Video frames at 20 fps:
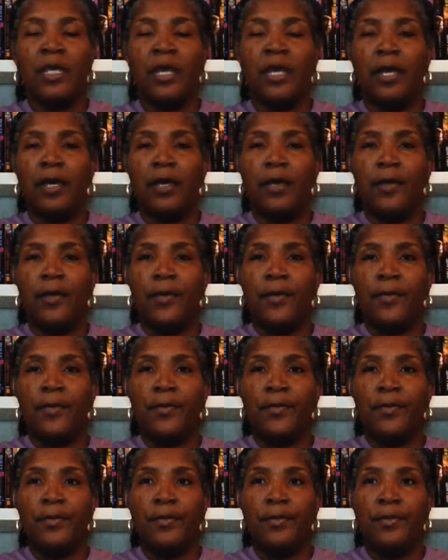
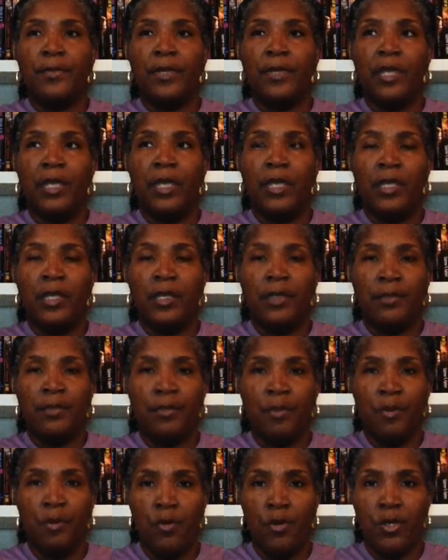Um, and
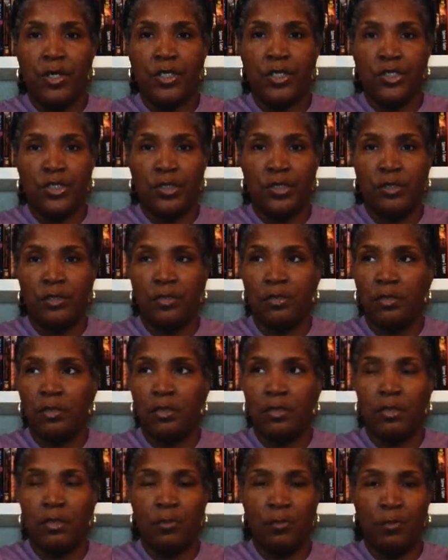Porsche
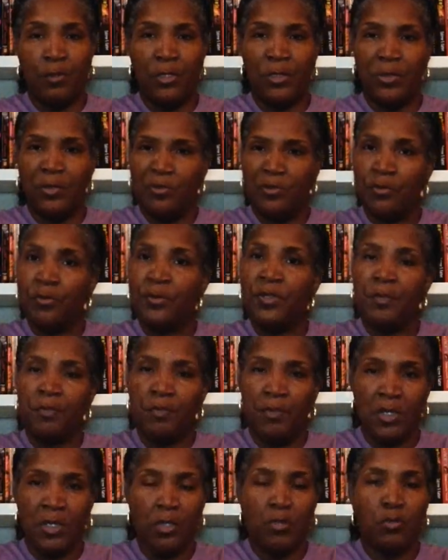went through the
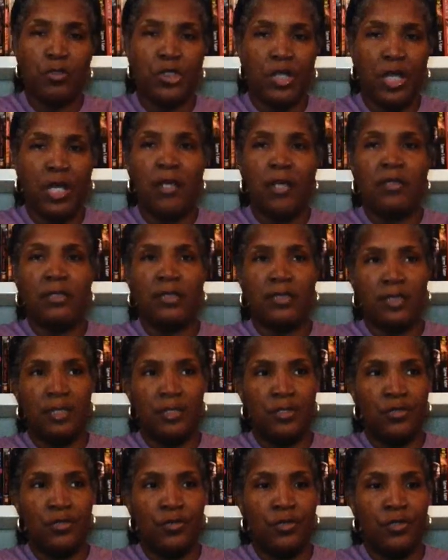middle child
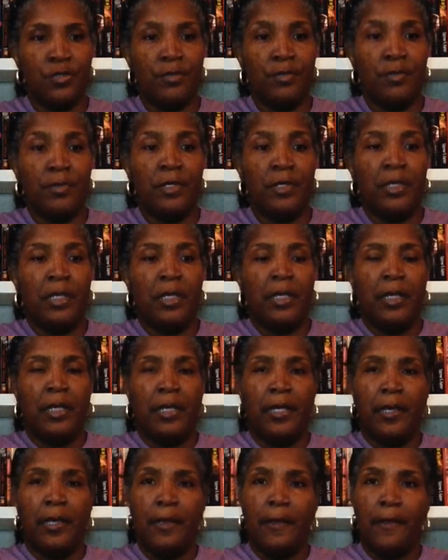syndrome
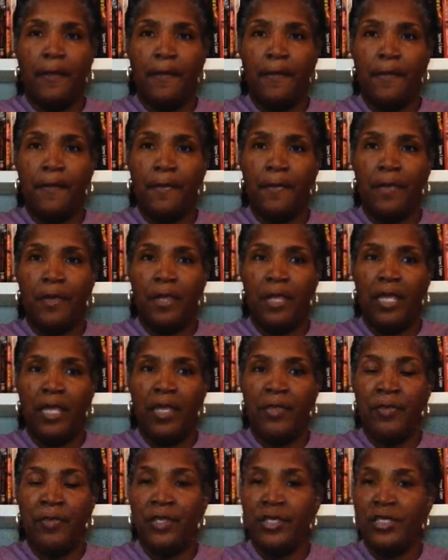um,
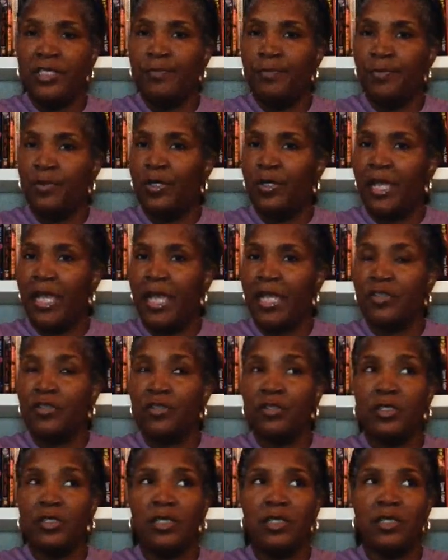and this book
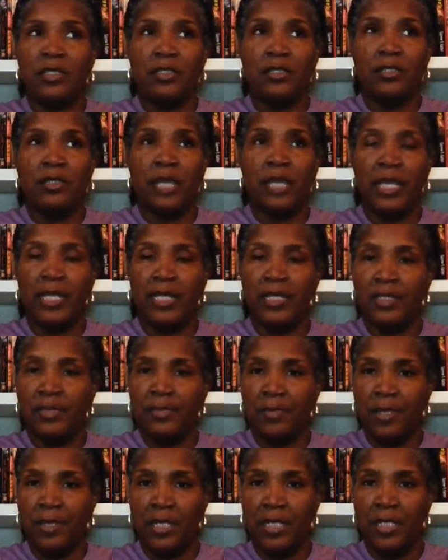actually takes
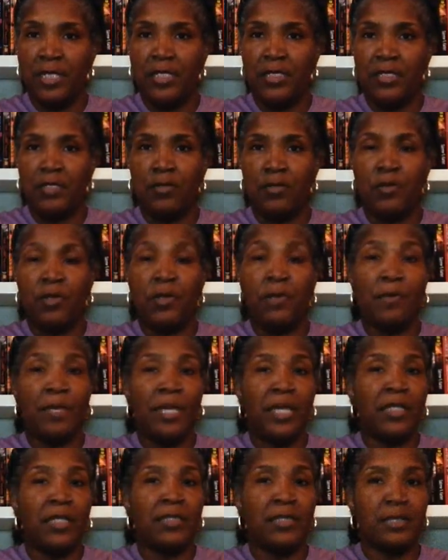place or it
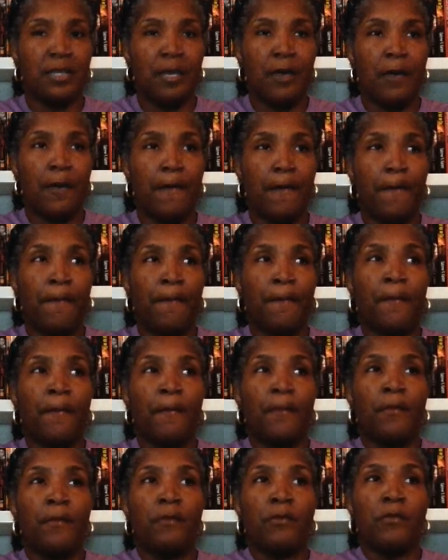picks up
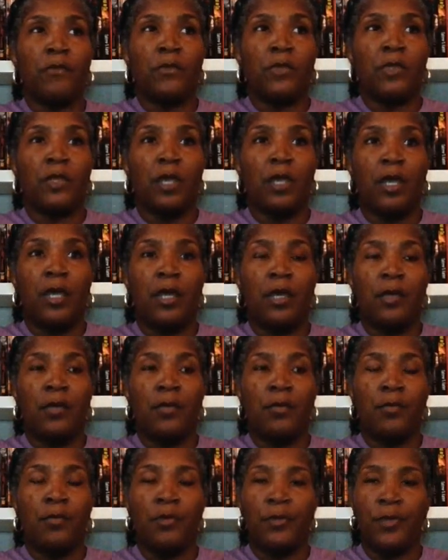
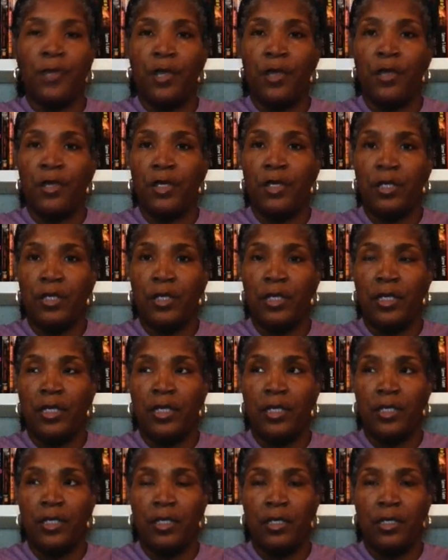um, with her in
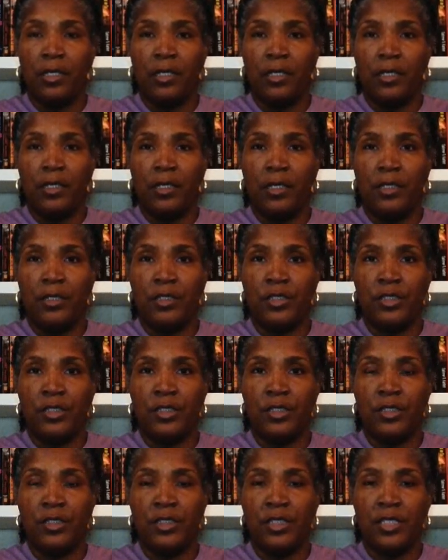a uh,
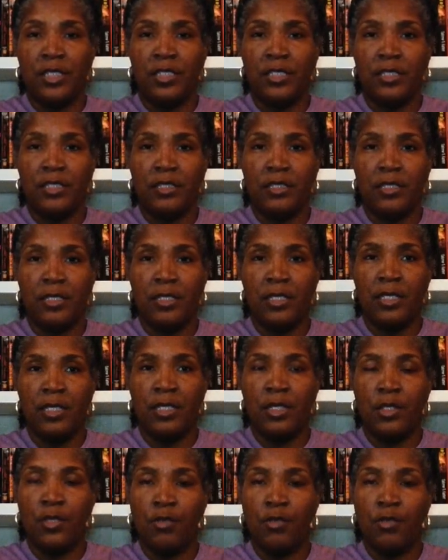she she gets in a